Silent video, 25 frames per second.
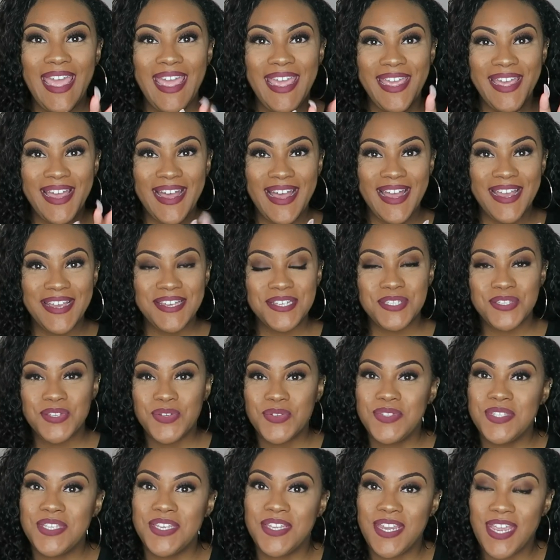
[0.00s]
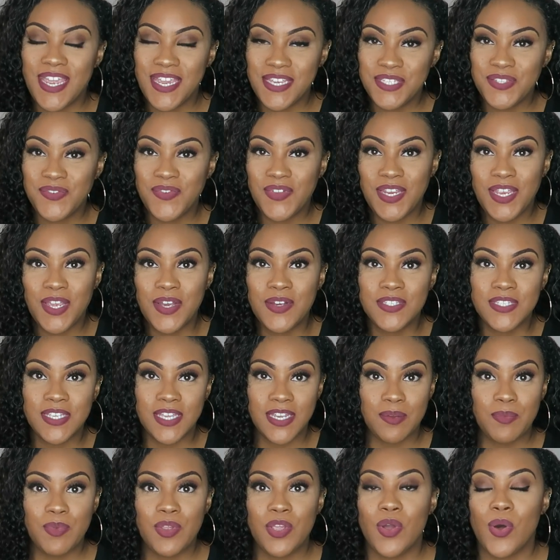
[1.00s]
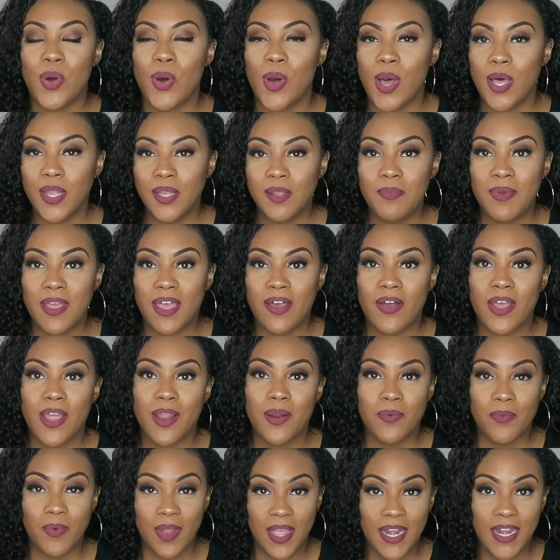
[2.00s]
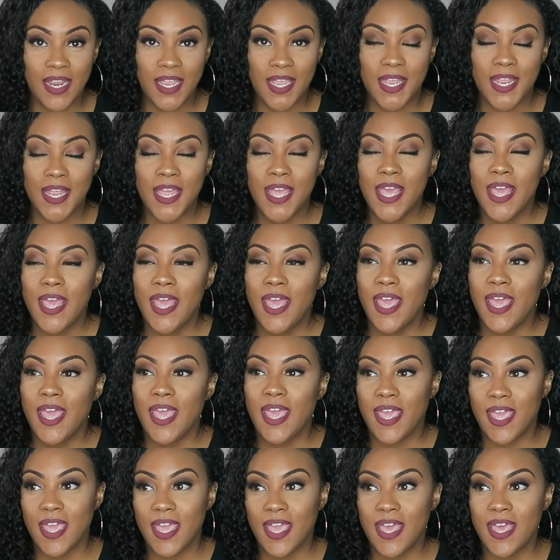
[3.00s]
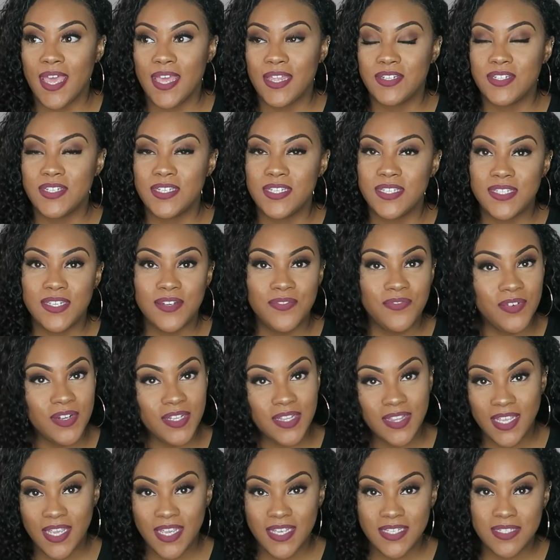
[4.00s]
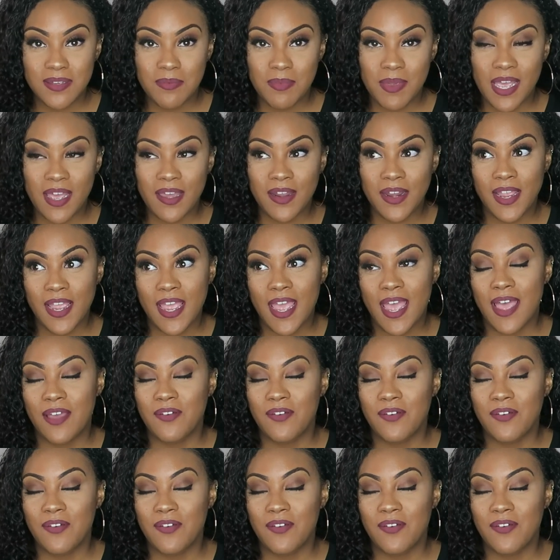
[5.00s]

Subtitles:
Hey guys, so today's video is going to be all about our wedding and just different things about it.